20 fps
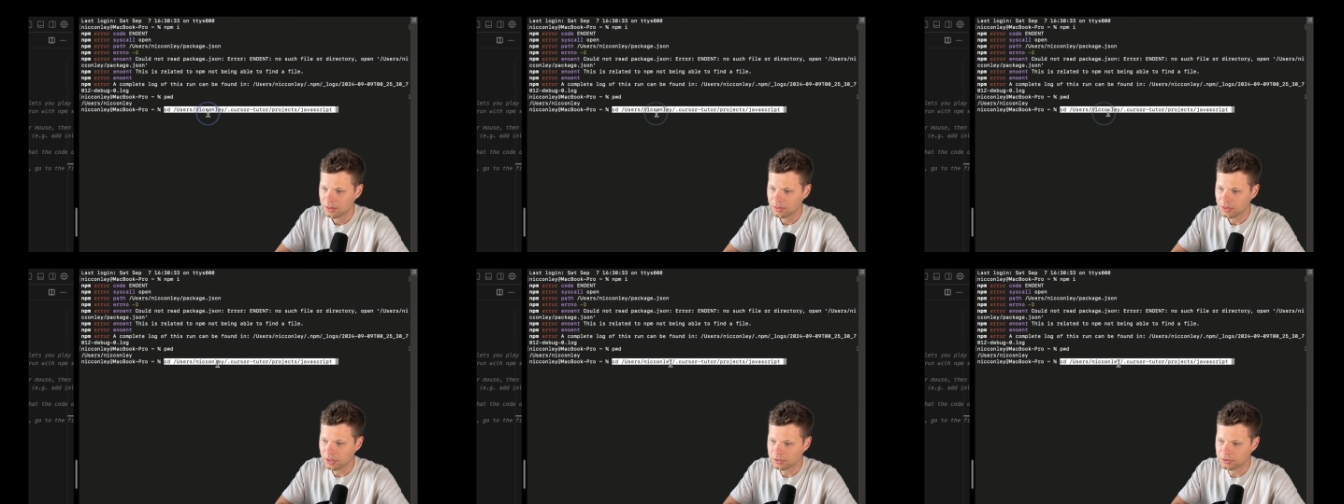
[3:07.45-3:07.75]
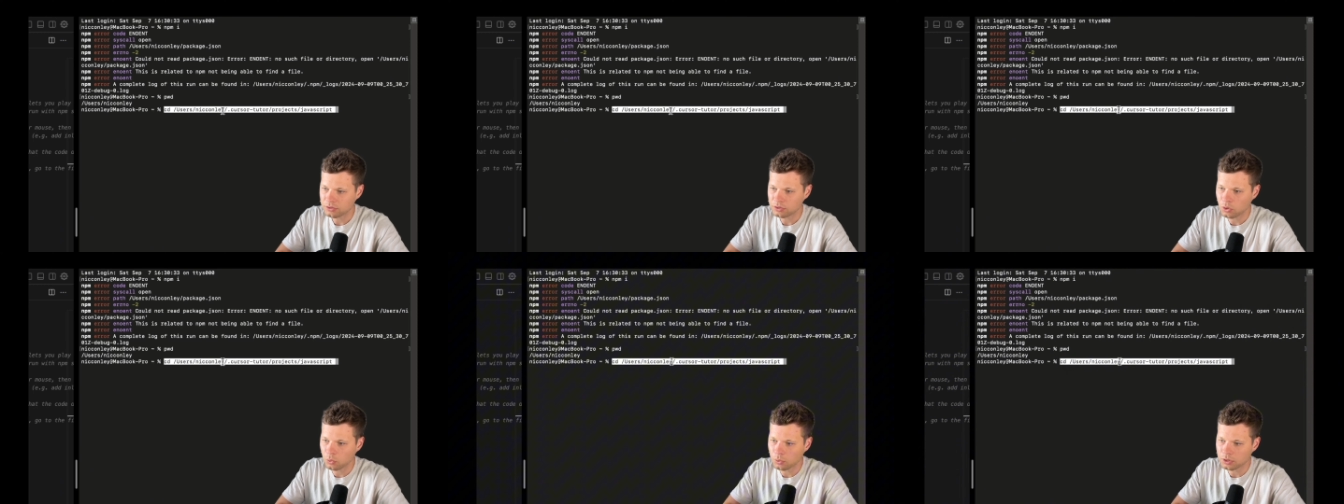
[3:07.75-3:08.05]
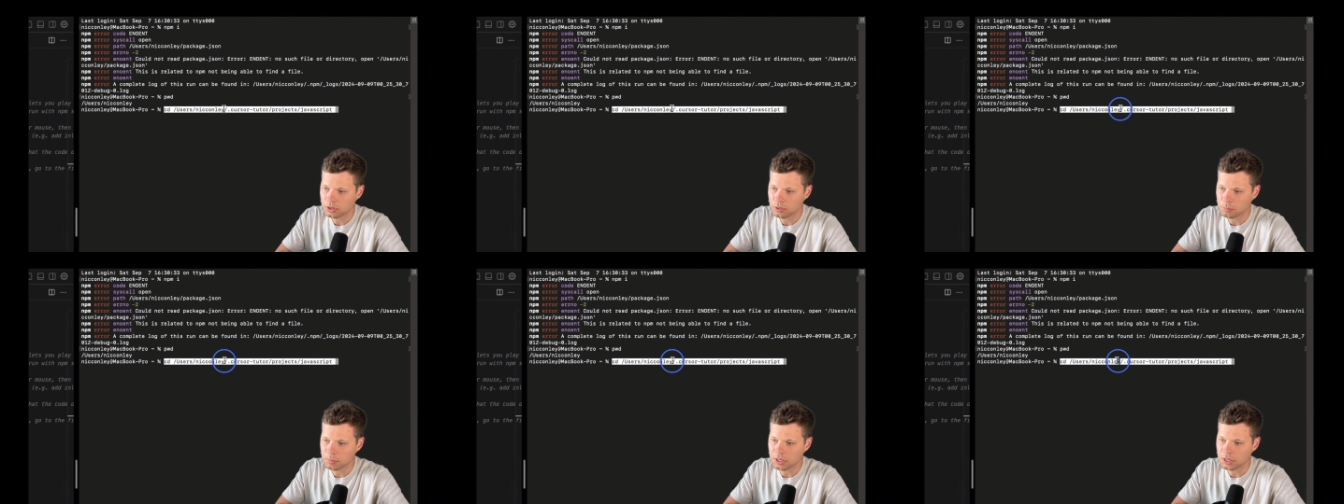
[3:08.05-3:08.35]
This is
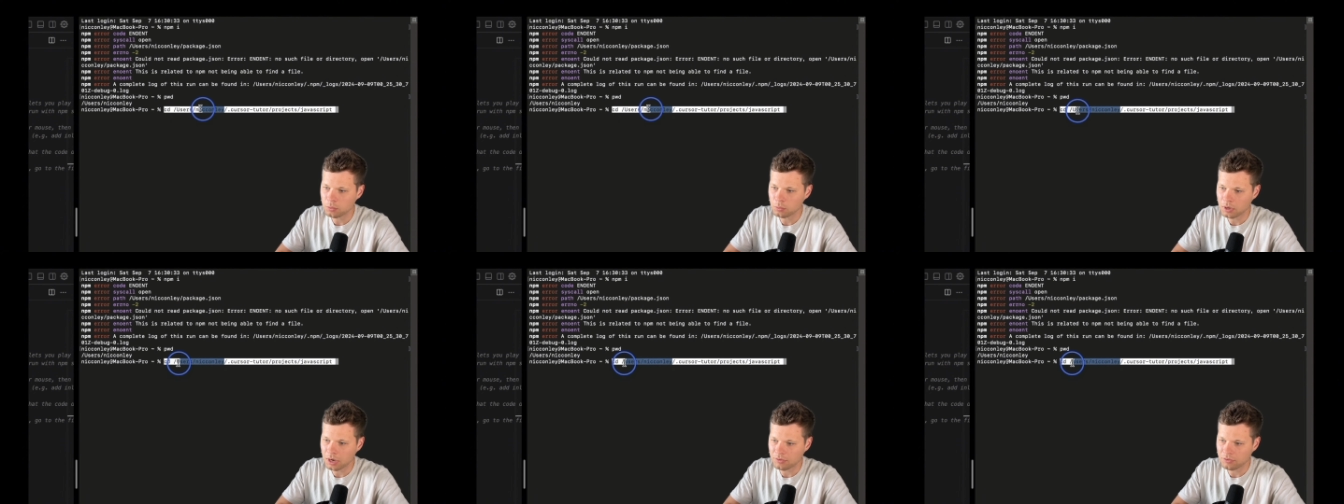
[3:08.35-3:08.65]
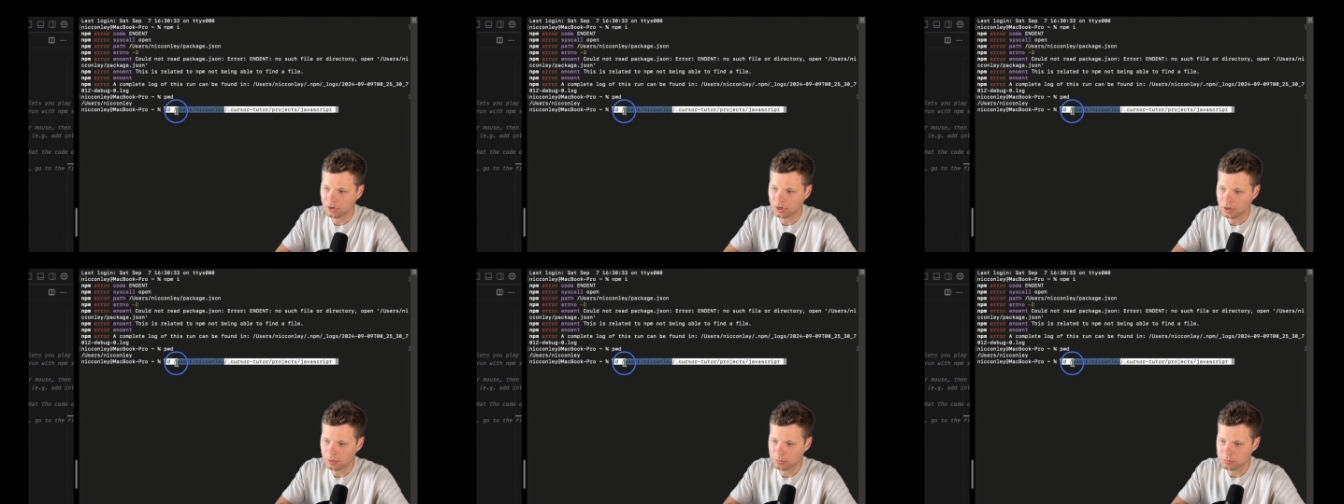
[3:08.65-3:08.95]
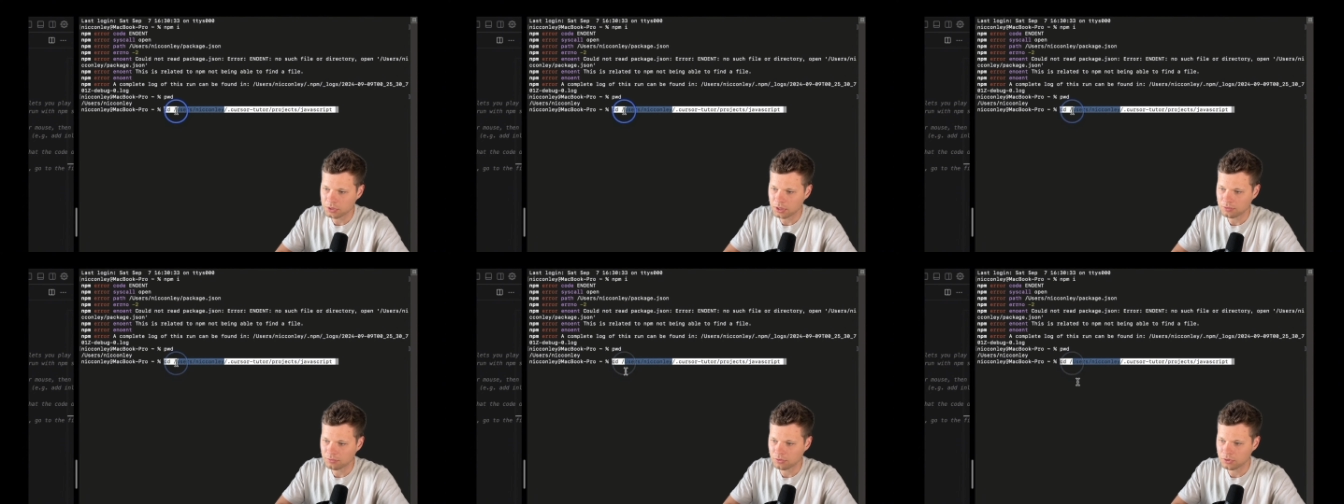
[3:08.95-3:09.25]
going to be whatever
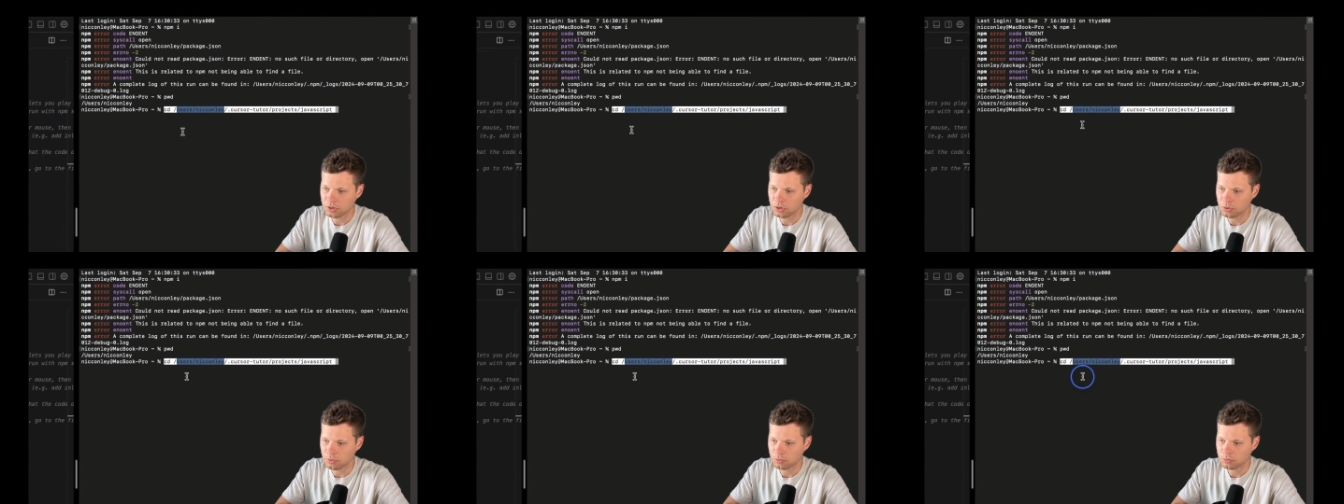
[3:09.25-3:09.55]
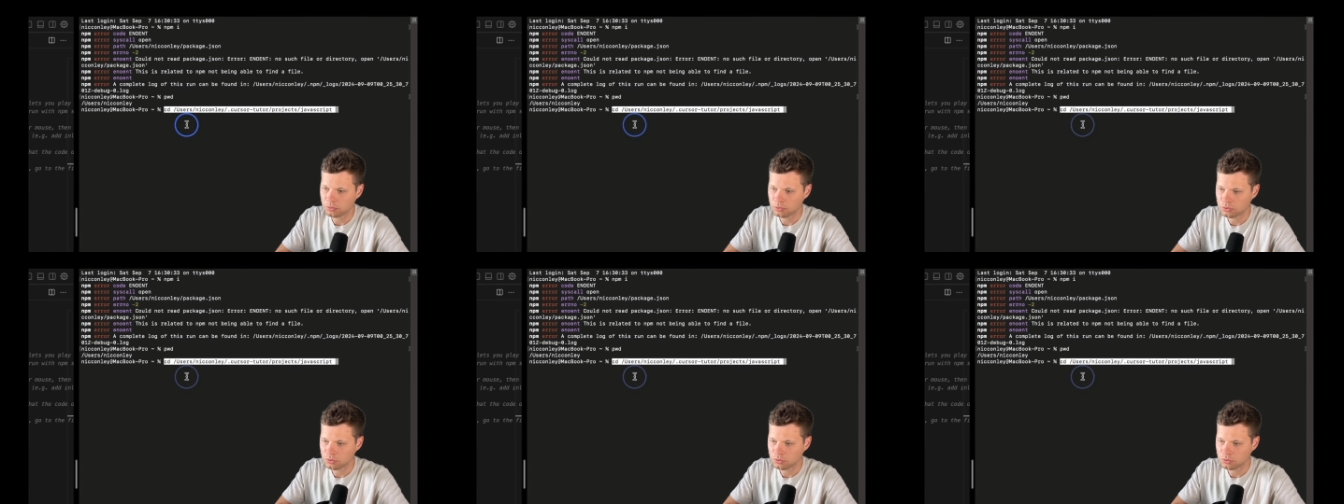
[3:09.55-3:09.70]
comes up for you.